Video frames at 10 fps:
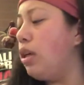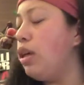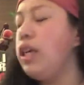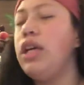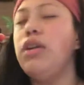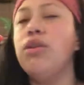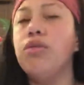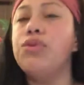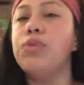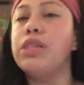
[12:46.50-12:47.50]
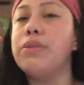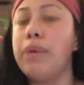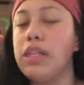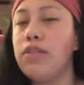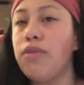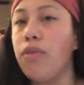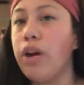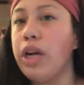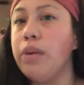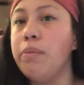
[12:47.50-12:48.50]
He knows what's best for
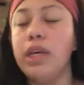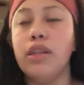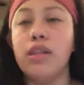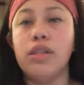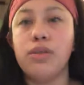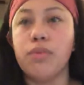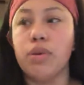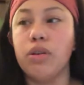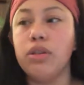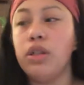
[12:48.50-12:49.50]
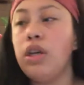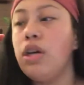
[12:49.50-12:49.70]
him in this world.